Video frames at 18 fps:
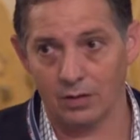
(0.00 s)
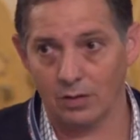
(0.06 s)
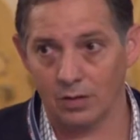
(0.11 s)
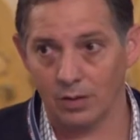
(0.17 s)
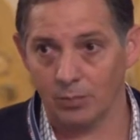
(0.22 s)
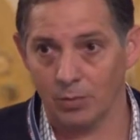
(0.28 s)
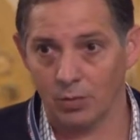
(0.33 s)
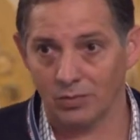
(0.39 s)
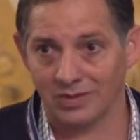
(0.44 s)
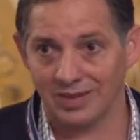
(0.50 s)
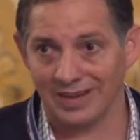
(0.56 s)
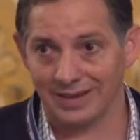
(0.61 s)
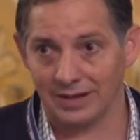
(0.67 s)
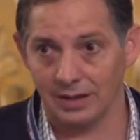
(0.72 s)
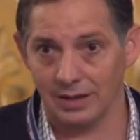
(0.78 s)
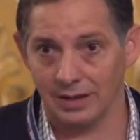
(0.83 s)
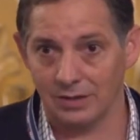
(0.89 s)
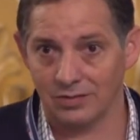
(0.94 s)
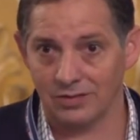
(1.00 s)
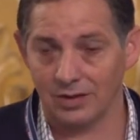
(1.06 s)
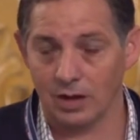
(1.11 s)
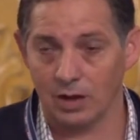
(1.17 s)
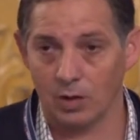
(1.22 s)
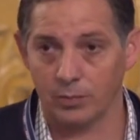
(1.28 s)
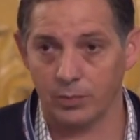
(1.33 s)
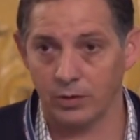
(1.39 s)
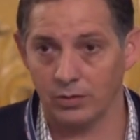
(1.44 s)
simple techniques to
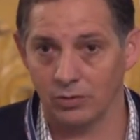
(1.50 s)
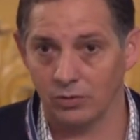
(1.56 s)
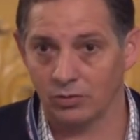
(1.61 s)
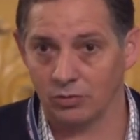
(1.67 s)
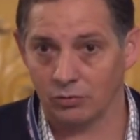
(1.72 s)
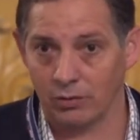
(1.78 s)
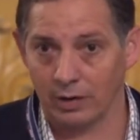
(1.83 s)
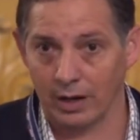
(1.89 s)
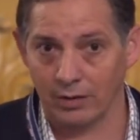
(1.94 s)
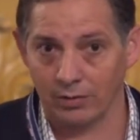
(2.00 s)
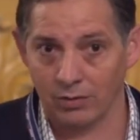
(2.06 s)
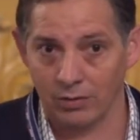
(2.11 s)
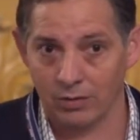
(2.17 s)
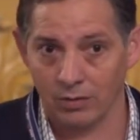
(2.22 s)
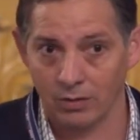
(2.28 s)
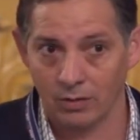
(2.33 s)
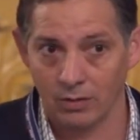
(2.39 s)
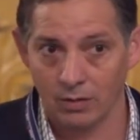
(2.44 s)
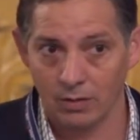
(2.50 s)
help reduce stress.